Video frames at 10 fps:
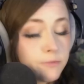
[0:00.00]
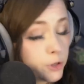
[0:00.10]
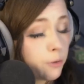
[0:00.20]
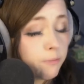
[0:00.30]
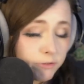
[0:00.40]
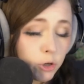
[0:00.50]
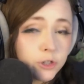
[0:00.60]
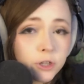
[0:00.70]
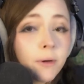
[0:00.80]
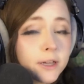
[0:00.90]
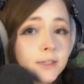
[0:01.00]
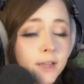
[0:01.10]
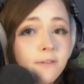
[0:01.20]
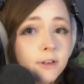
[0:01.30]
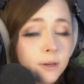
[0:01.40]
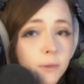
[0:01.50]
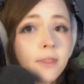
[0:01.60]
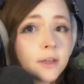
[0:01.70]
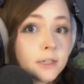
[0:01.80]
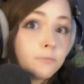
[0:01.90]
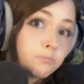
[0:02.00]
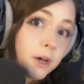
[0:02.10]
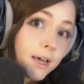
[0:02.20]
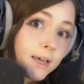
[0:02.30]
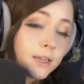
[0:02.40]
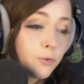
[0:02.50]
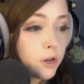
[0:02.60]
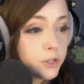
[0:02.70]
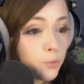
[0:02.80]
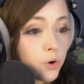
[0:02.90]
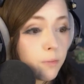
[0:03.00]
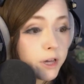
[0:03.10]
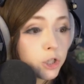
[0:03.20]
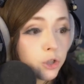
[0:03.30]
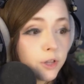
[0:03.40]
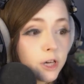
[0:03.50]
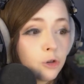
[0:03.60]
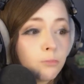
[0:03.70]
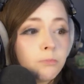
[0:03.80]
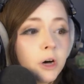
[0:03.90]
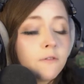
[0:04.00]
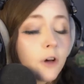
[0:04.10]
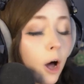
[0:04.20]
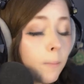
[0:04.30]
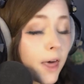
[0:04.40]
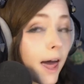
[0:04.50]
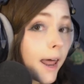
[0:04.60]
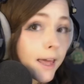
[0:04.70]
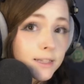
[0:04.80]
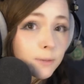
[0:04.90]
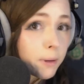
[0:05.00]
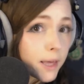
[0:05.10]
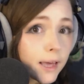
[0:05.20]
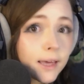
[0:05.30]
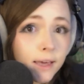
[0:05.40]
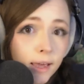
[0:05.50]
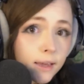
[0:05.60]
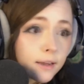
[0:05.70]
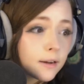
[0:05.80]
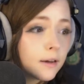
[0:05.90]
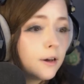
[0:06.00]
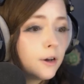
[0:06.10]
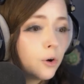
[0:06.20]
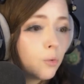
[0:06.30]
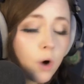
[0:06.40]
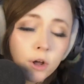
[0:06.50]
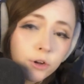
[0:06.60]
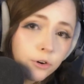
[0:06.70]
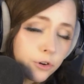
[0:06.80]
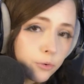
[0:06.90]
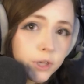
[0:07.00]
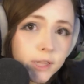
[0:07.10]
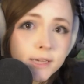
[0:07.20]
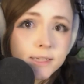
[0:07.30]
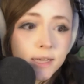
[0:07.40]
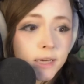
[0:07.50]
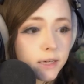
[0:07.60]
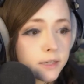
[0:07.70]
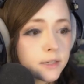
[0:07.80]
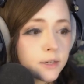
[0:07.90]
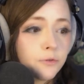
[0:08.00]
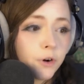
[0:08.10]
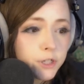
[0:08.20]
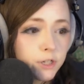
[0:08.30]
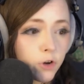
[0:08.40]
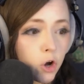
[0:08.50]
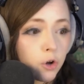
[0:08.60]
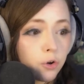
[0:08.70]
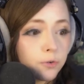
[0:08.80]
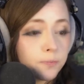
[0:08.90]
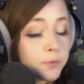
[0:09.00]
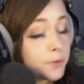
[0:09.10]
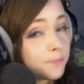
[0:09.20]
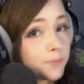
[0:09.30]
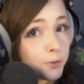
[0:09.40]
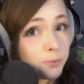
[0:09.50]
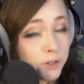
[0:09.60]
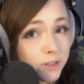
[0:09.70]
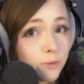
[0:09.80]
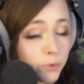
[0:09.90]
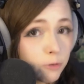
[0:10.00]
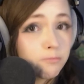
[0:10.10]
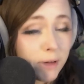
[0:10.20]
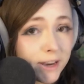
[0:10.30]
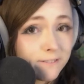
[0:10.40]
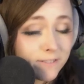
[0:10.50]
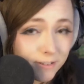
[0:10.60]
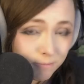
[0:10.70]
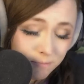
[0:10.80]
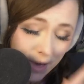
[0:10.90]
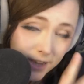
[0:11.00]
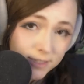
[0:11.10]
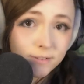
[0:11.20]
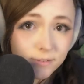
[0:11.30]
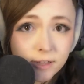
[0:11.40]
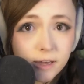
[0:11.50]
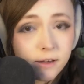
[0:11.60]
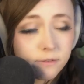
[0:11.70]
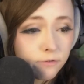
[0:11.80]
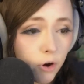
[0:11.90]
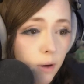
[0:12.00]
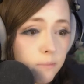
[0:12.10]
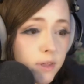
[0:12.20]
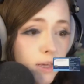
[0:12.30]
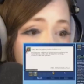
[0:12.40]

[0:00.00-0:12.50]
So I've told you the best leveling methods, but you also want to make sure that you buff up that XP gain while you're doing these things. So first of all, you really will benefit massively from the